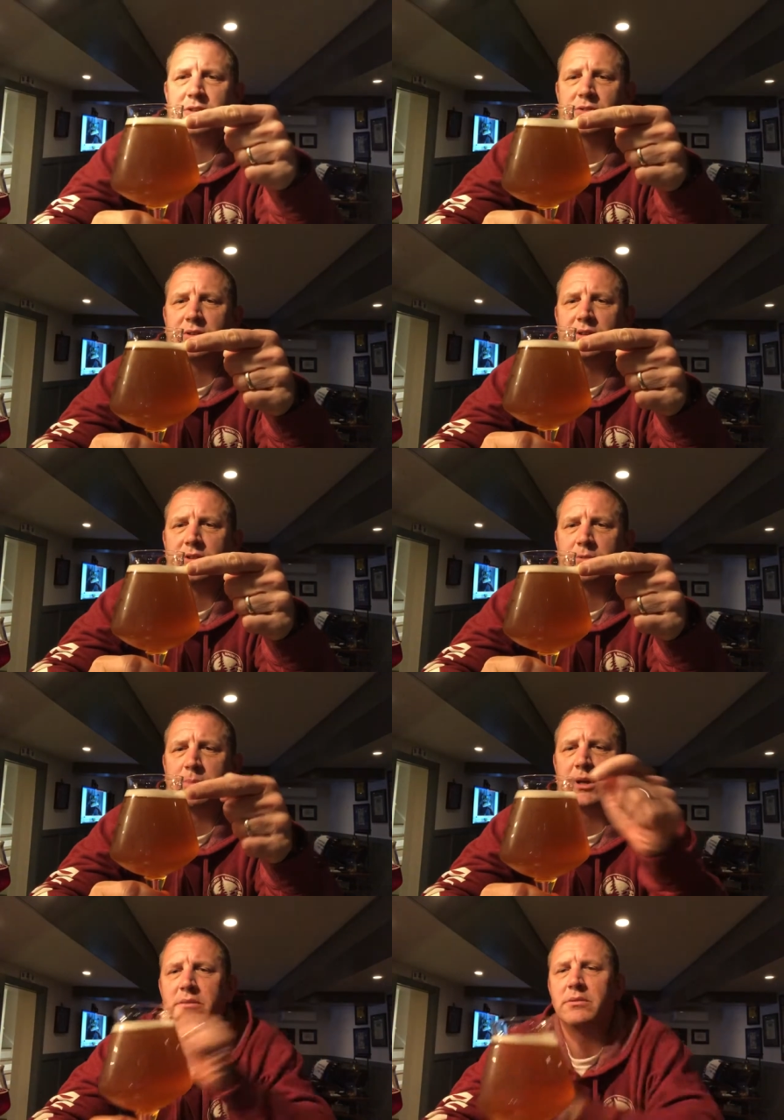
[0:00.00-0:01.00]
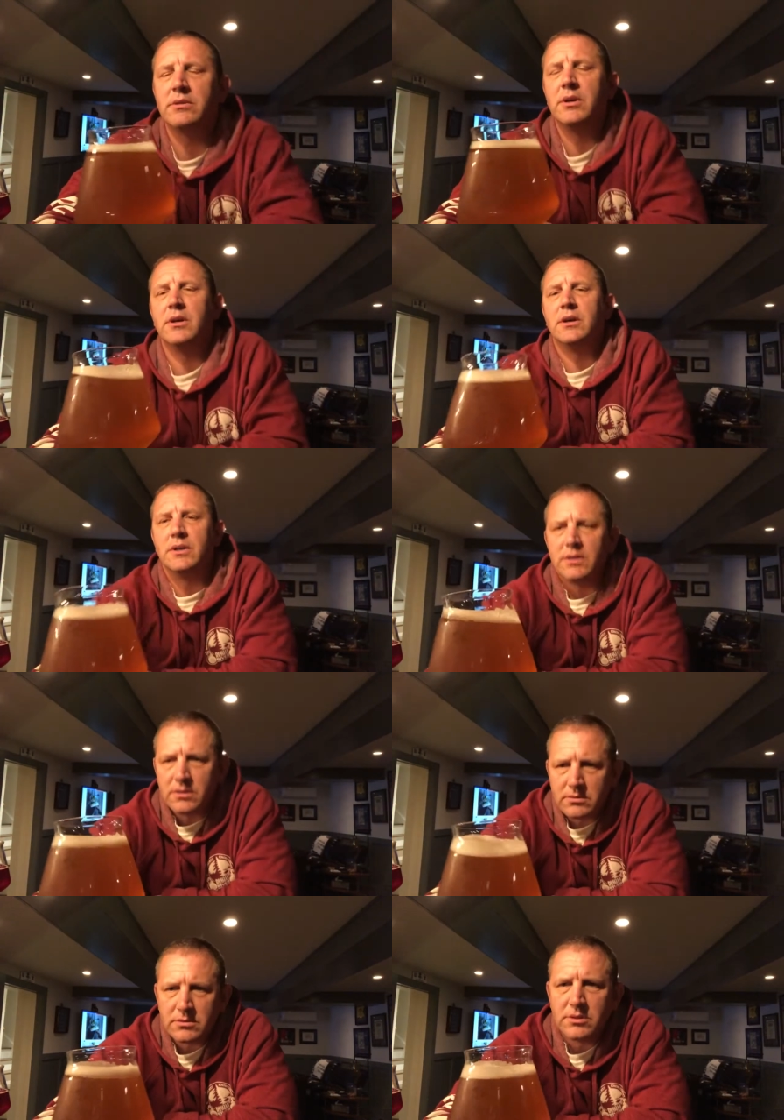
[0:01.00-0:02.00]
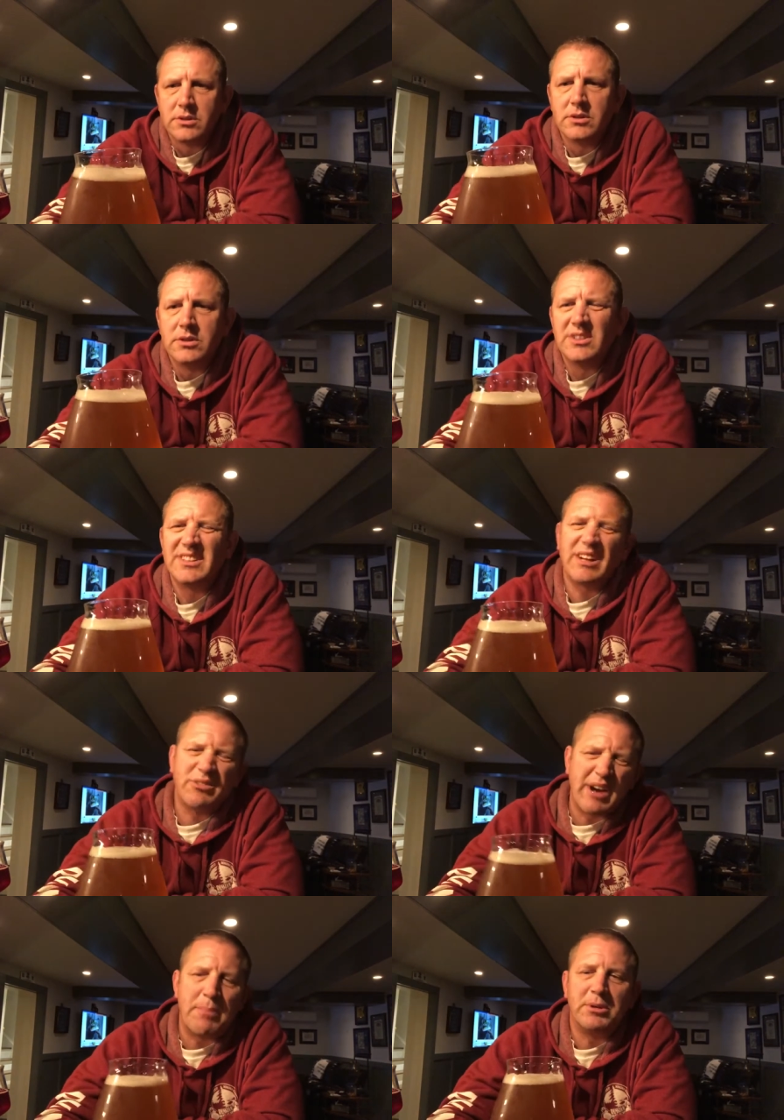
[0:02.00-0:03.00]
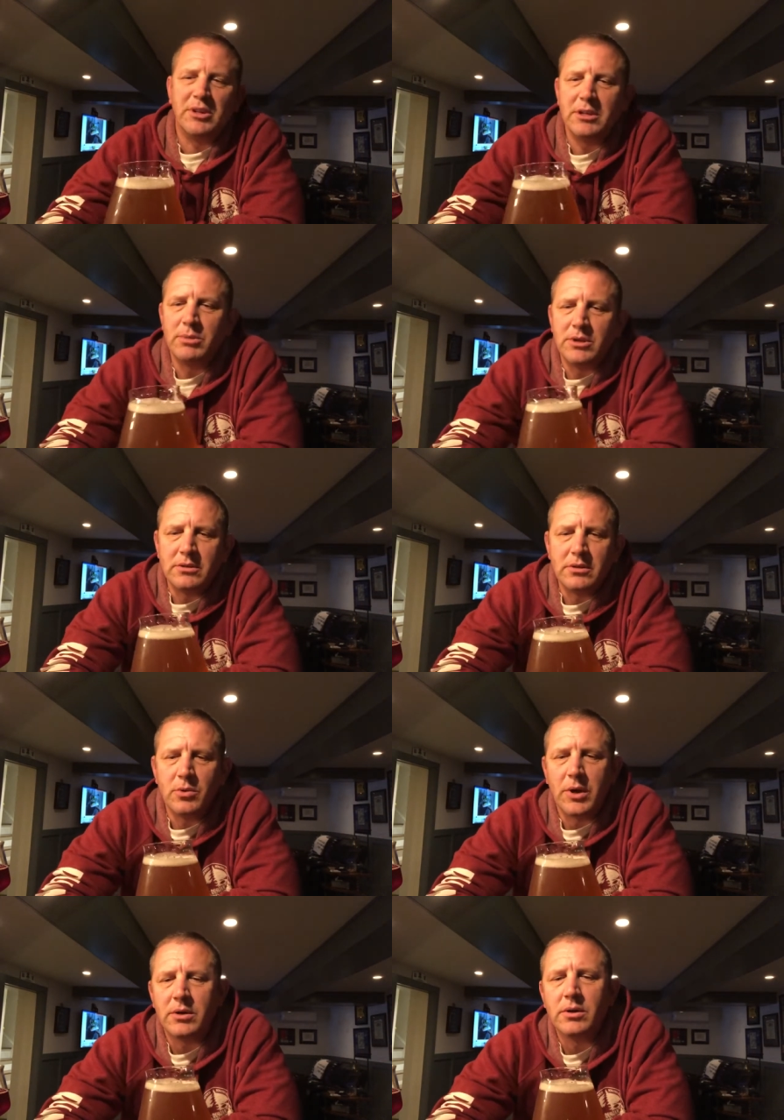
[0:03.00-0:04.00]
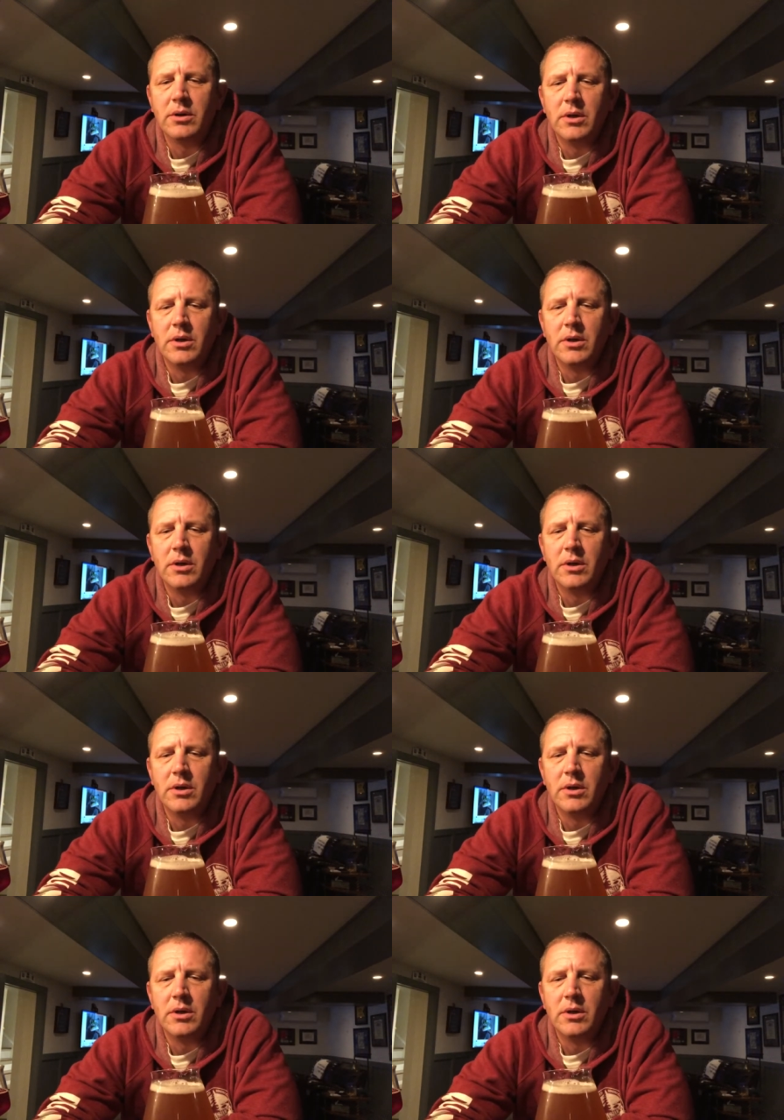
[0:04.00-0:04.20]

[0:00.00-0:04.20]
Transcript: It's starting to dissipate, uh, not rapidly, but quicker.